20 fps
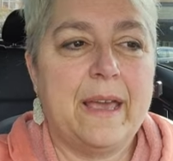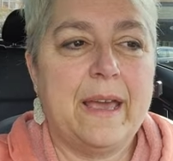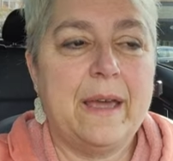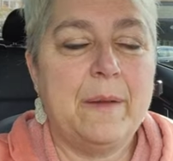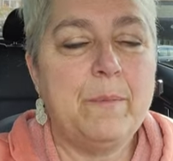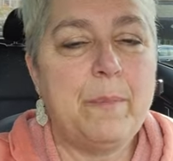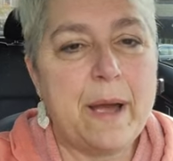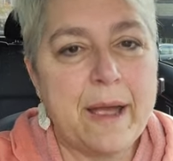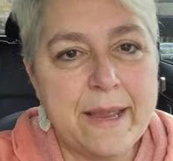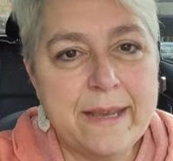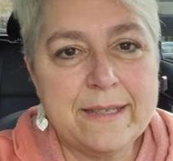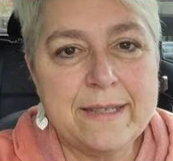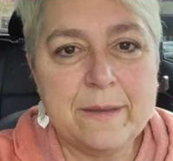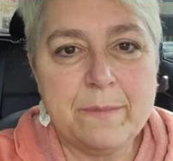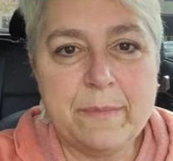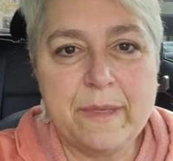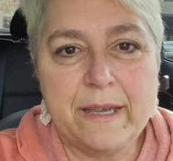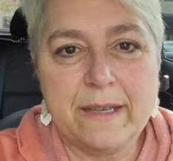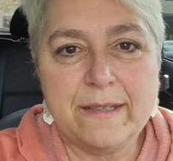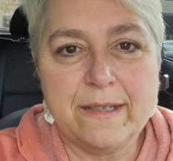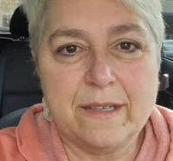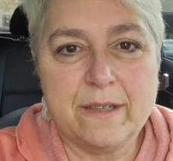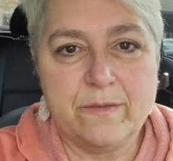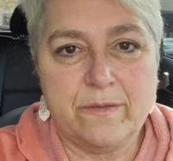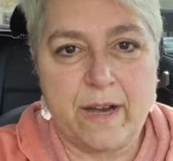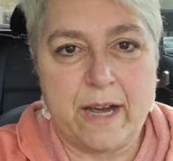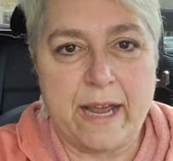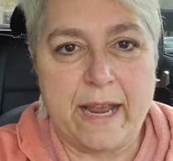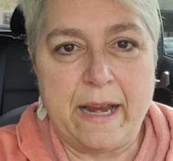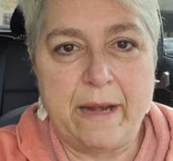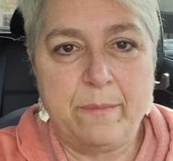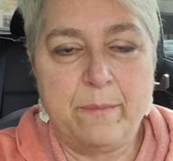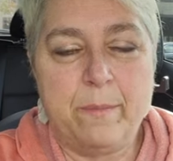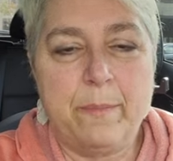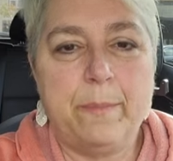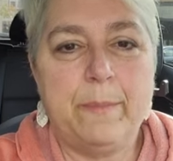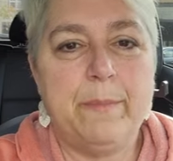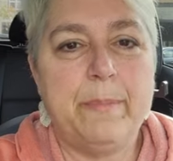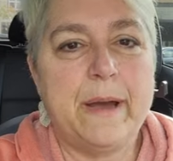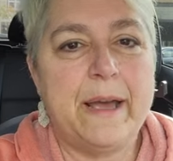And buying some things is fine,
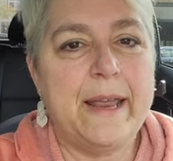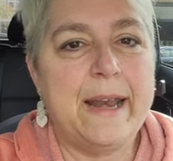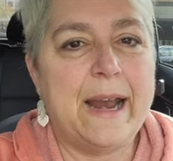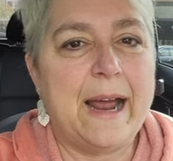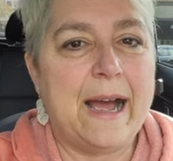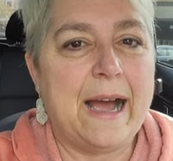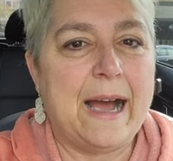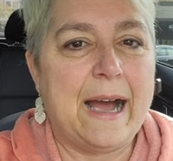but